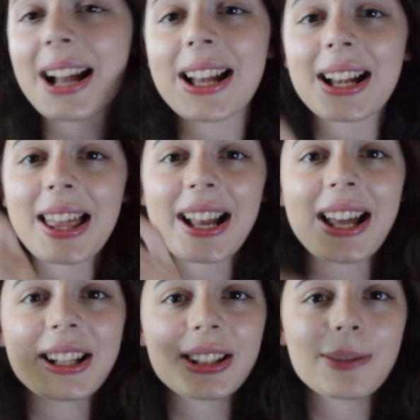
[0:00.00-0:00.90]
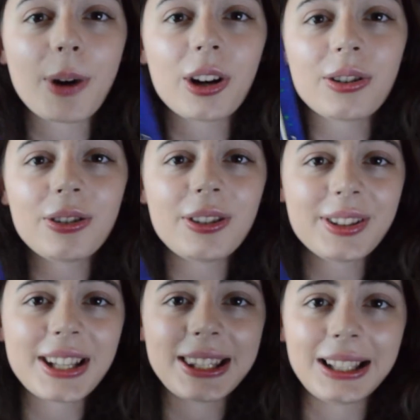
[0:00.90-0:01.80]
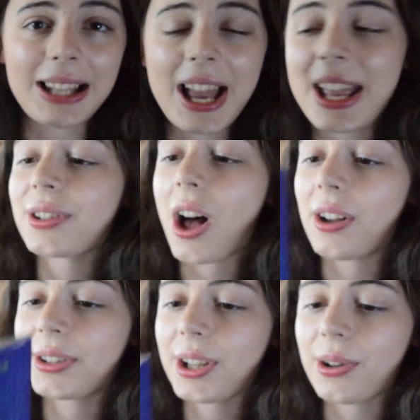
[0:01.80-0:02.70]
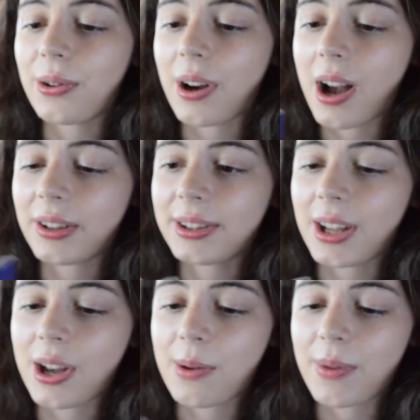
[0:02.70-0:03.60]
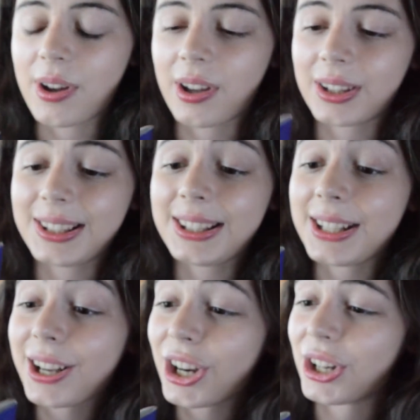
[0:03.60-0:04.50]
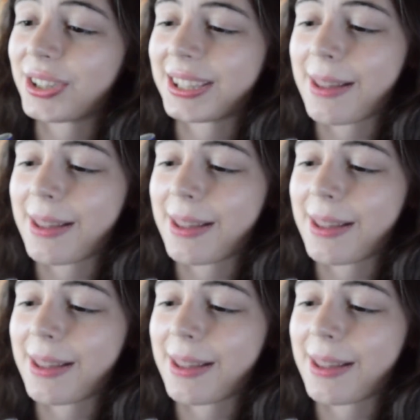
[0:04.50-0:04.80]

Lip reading: It like kind of sparkles in the light. There's also some stickers in